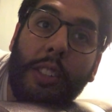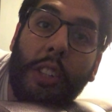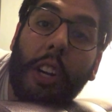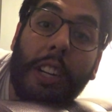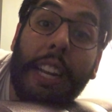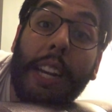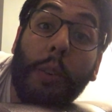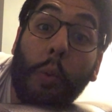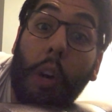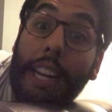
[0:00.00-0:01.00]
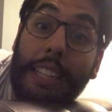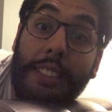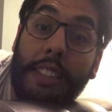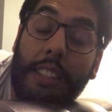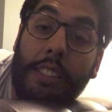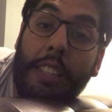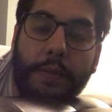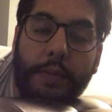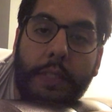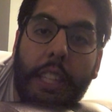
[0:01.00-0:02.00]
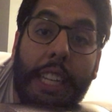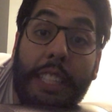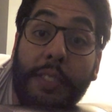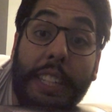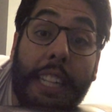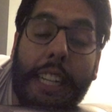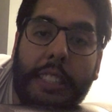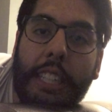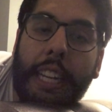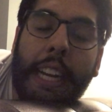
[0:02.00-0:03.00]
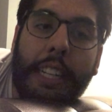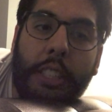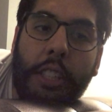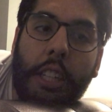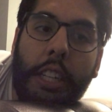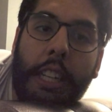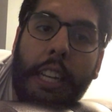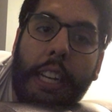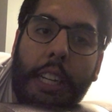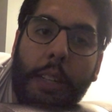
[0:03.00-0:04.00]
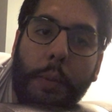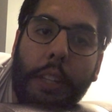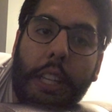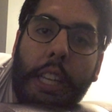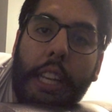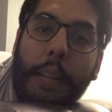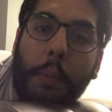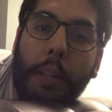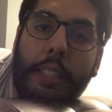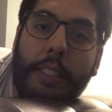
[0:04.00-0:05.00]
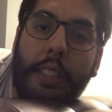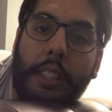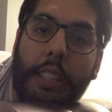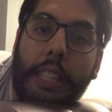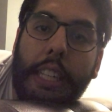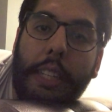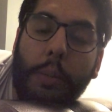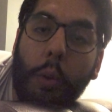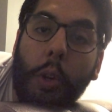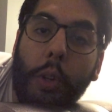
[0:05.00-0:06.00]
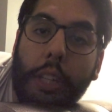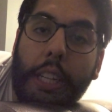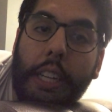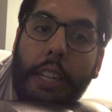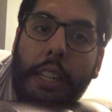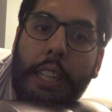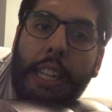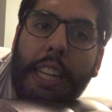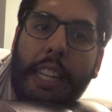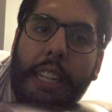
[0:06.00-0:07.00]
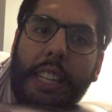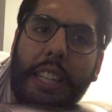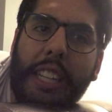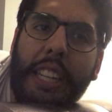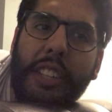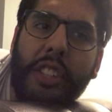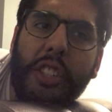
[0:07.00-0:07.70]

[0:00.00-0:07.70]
Dark Knight Rises. He's a fantastic actor. He plays the lead role here, and he's